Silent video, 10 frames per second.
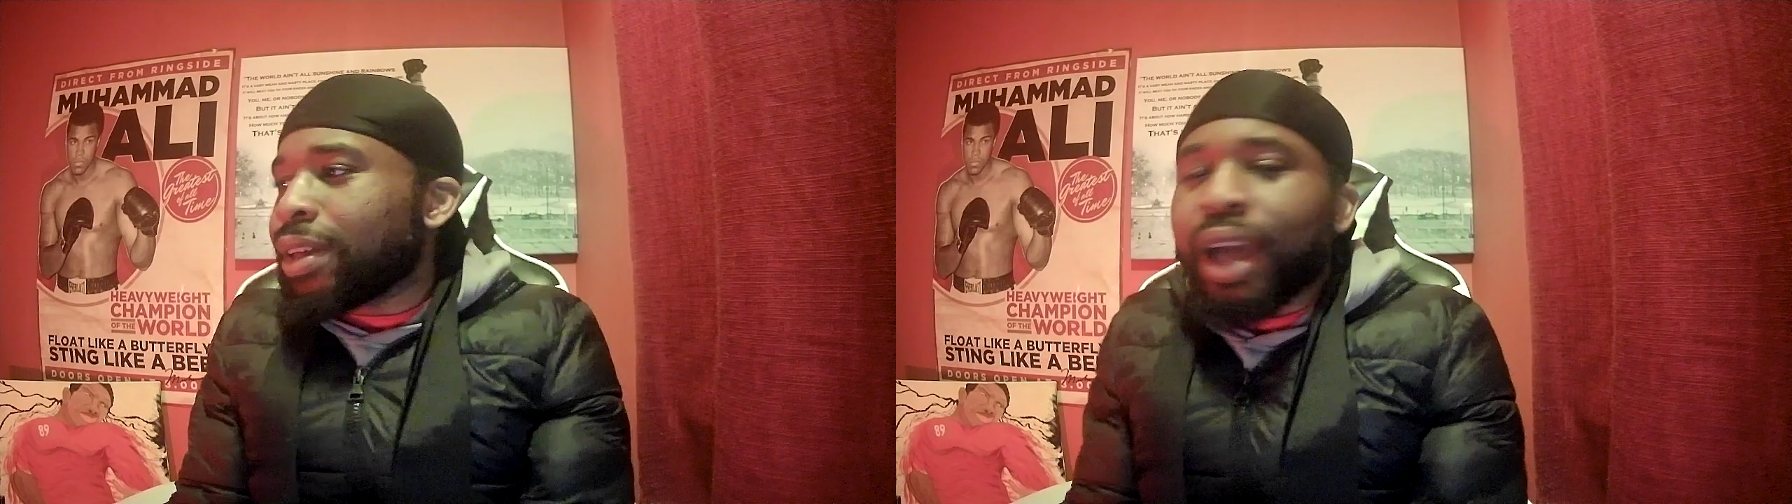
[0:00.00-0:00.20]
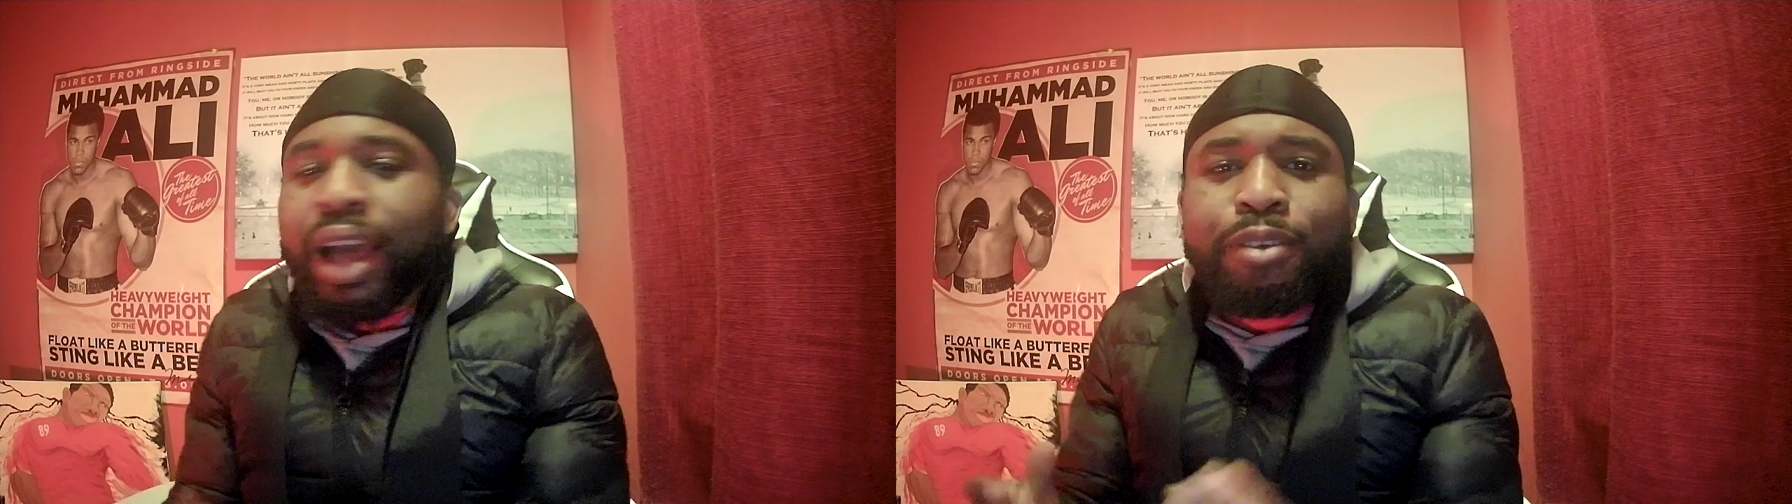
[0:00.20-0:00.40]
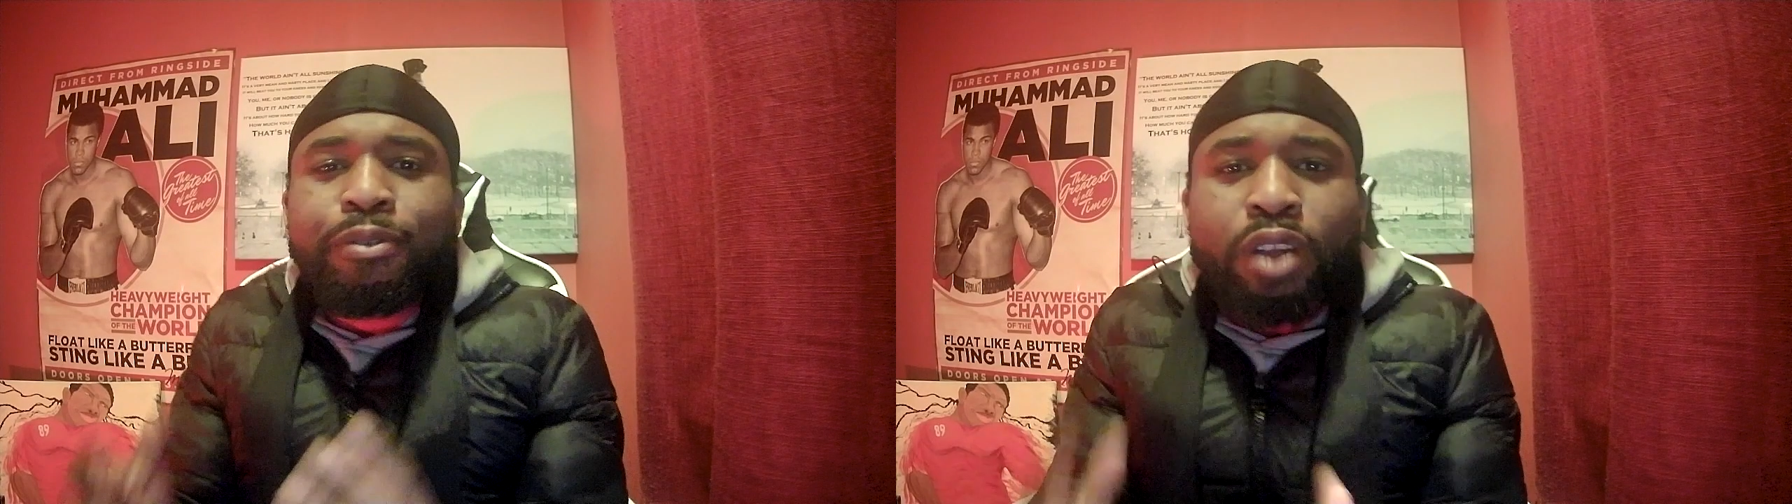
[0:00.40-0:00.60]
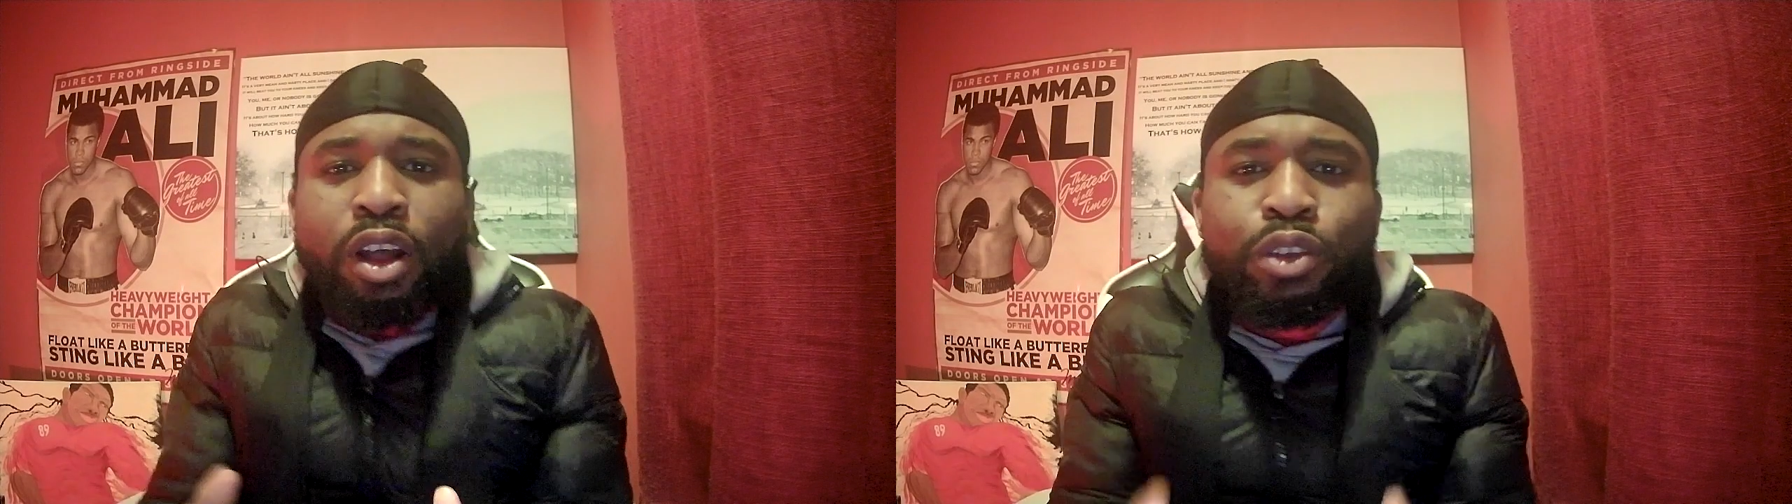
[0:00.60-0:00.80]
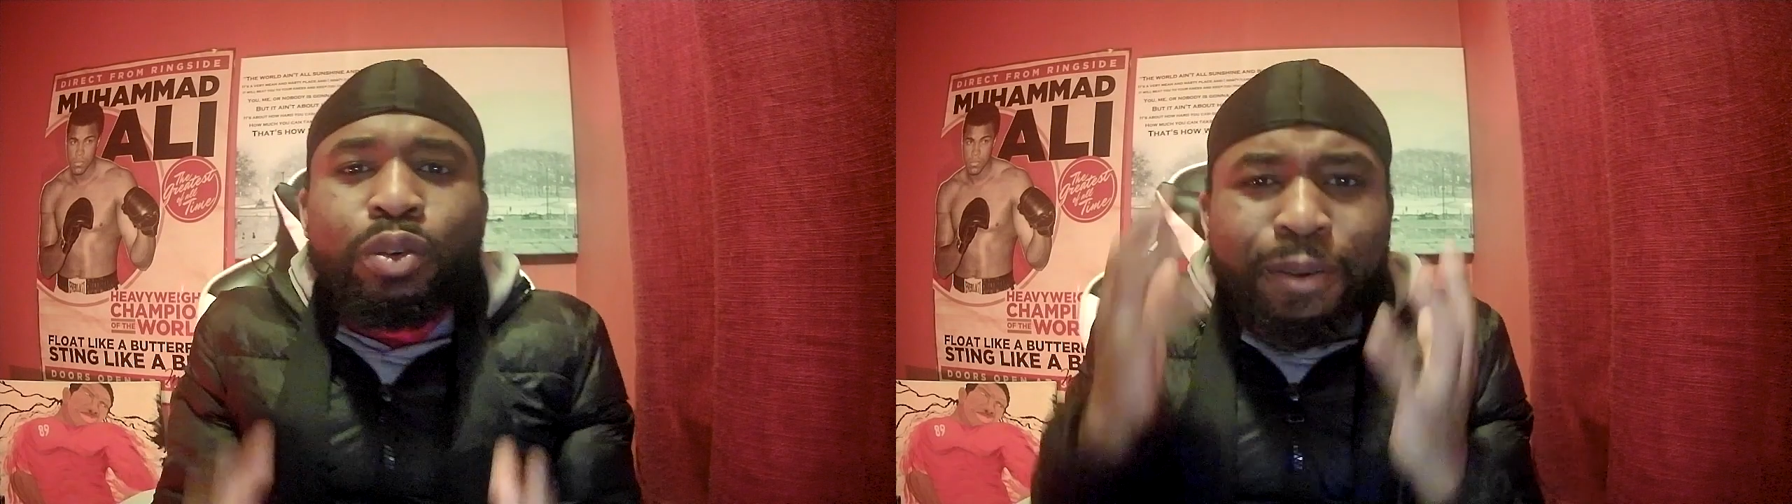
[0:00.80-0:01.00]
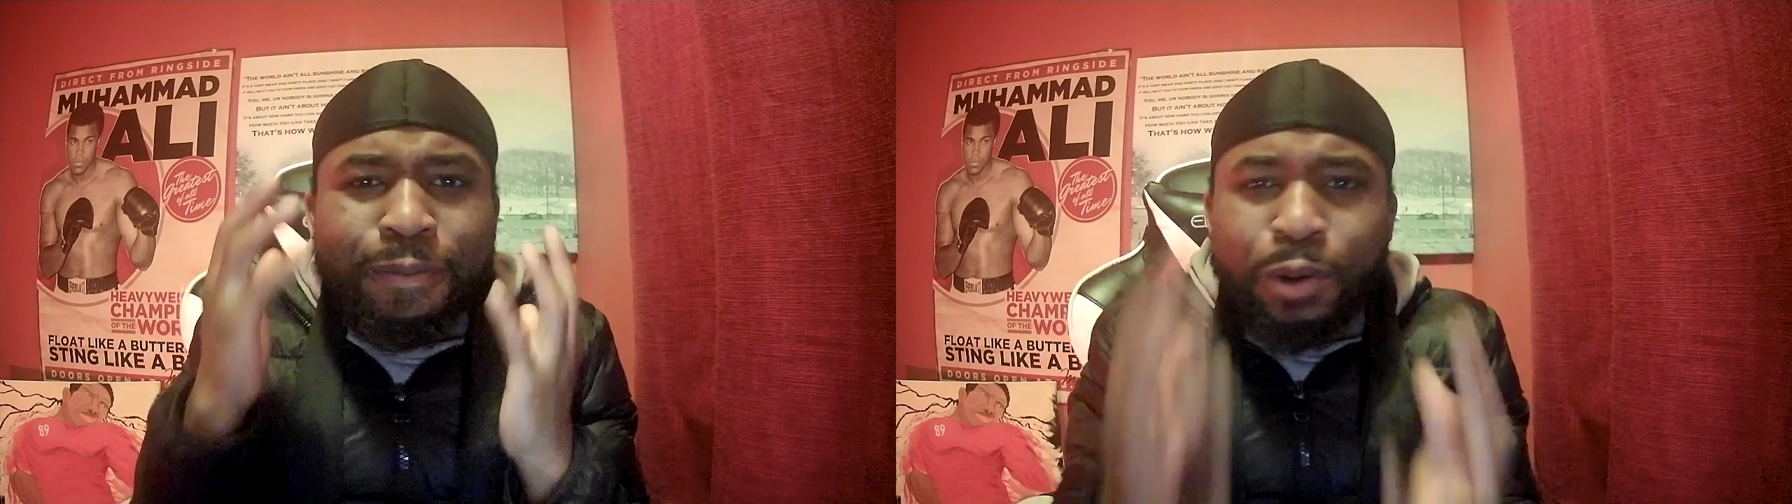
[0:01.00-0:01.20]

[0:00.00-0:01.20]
And if not, you can